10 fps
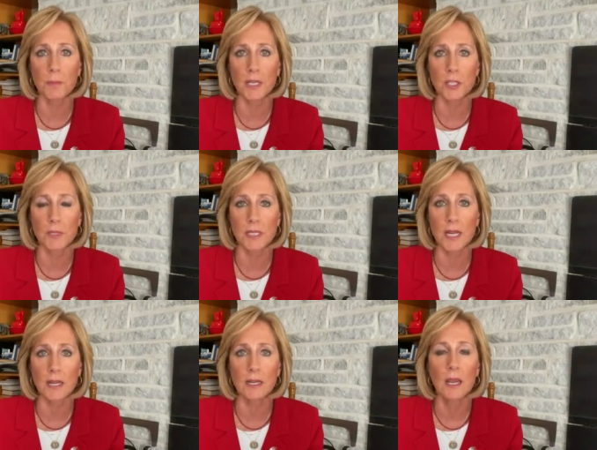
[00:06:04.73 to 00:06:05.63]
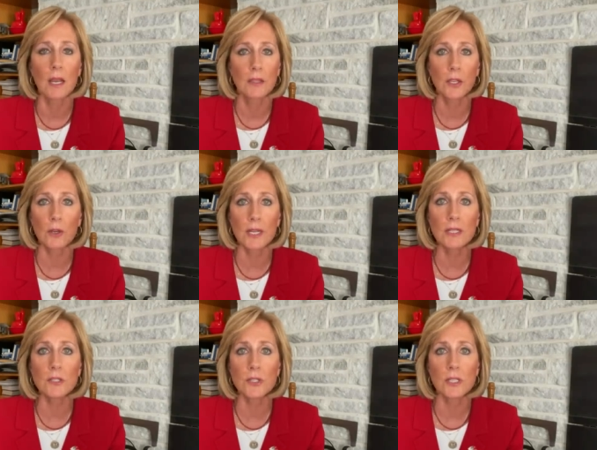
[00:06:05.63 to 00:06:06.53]
makes a mistake, there
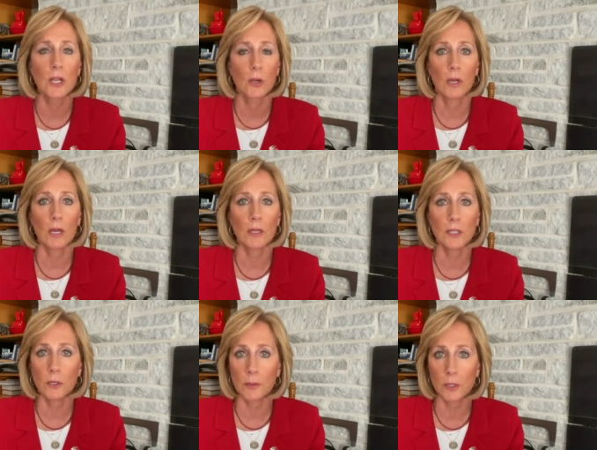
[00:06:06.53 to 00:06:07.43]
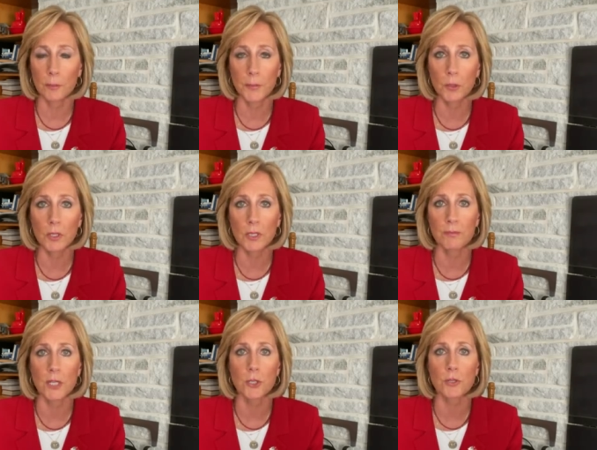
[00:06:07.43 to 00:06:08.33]
is uh, you know, there are punitive
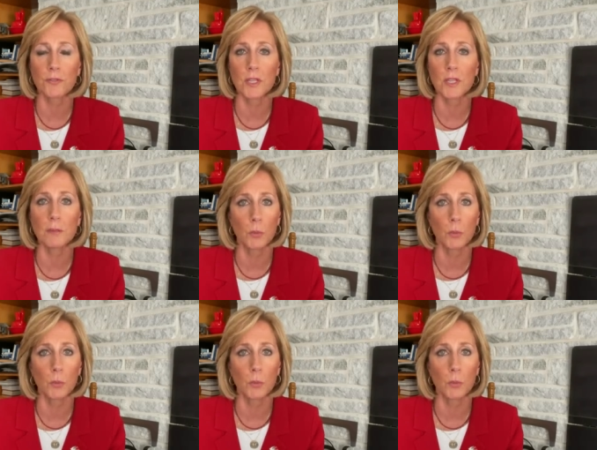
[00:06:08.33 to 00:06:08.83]
measures for them.